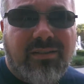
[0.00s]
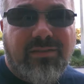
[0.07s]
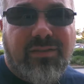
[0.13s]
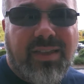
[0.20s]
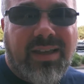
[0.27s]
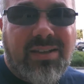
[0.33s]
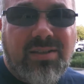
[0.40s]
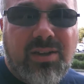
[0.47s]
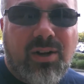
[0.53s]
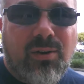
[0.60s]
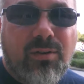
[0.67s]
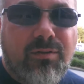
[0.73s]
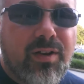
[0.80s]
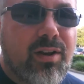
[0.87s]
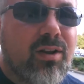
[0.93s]
of things here
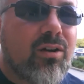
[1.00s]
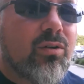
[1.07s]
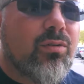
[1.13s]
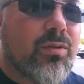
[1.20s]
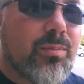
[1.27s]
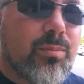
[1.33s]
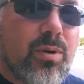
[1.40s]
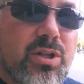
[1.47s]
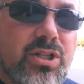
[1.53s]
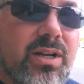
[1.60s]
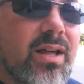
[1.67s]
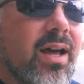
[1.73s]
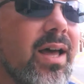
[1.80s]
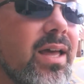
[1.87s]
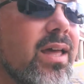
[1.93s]
in Oviedo with Bridget
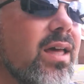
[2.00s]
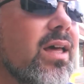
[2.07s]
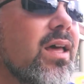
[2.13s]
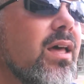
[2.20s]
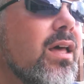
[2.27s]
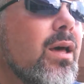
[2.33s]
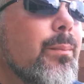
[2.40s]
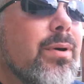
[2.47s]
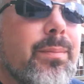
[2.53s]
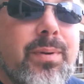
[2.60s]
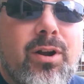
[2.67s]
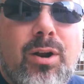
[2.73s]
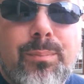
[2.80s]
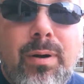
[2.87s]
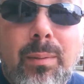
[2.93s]
and I. But I'm
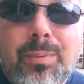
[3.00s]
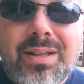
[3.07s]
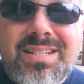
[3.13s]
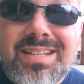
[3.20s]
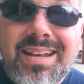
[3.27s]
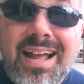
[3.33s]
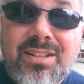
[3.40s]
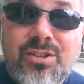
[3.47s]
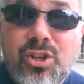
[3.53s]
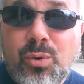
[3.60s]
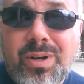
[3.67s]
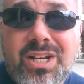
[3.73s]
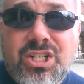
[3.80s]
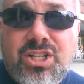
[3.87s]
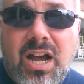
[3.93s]
here at Publix not to do
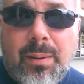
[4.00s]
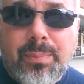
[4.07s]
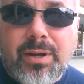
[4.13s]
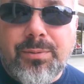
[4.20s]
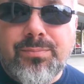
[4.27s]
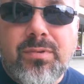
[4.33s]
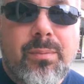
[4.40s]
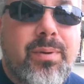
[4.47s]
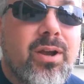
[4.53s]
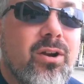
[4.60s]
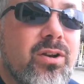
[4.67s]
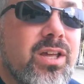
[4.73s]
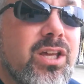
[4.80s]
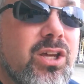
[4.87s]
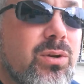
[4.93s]
any shopping. I'm
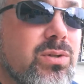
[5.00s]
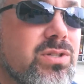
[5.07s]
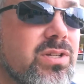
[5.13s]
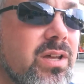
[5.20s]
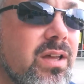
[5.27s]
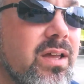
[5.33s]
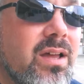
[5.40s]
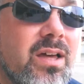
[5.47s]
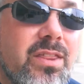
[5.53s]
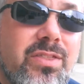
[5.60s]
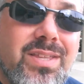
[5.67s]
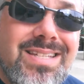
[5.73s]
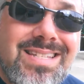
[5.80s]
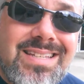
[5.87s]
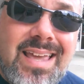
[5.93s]
here to use
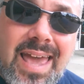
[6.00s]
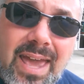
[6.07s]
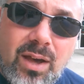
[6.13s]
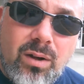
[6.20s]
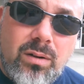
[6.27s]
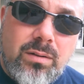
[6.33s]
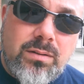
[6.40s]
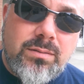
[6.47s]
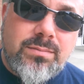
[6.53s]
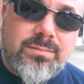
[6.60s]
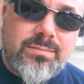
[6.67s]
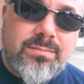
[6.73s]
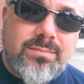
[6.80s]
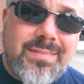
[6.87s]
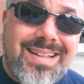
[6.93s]
the scale
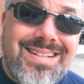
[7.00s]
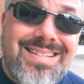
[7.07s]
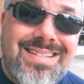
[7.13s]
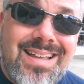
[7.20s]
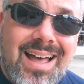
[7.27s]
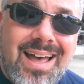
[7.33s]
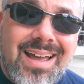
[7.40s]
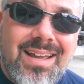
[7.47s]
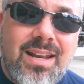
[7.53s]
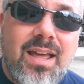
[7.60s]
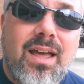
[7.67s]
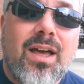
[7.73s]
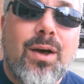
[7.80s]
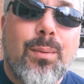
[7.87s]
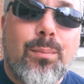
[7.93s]
inside
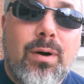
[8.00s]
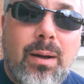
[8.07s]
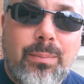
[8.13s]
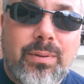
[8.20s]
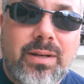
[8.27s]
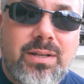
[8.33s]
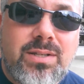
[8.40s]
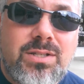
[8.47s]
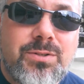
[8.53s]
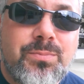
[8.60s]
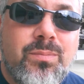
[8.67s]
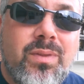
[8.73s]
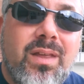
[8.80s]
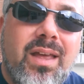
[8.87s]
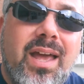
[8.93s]
Publix.
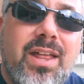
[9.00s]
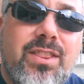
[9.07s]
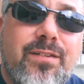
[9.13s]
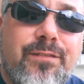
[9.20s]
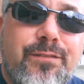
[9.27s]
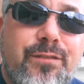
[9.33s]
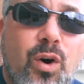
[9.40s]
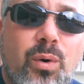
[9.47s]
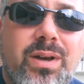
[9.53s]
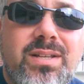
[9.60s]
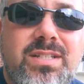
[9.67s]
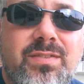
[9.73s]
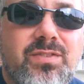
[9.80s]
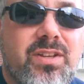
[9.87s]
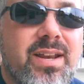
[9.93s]
And the
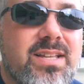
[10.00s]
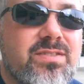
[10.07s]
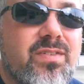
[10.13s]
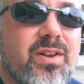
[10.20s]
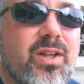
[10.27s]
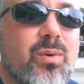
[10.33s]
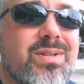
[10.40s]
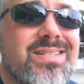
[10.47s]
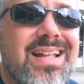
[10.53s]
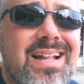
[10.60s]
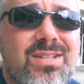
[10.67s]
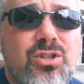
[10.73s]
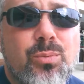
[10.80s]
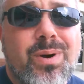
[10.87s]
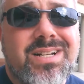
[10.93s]
focus of today's video is
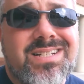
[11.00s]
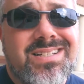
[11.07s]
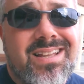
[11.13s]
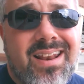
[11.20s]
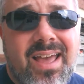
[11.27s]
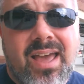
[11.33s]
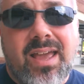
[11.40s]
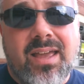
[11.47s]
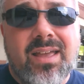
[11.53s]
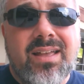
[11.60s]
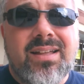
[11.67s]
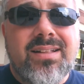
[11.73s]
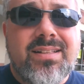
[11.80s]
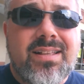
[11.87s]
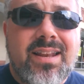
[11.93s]
not so much today.
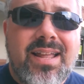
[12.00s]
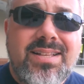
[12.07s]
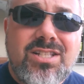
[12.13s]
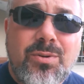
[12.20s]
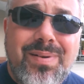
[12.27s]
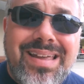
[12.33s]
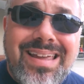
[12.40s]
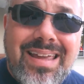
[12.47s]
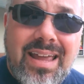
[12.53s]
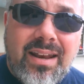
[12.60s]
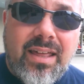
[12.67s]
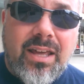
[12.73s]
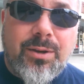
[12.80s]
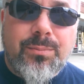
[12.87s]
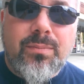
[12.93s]
Today's the
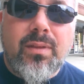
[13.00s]
beginning.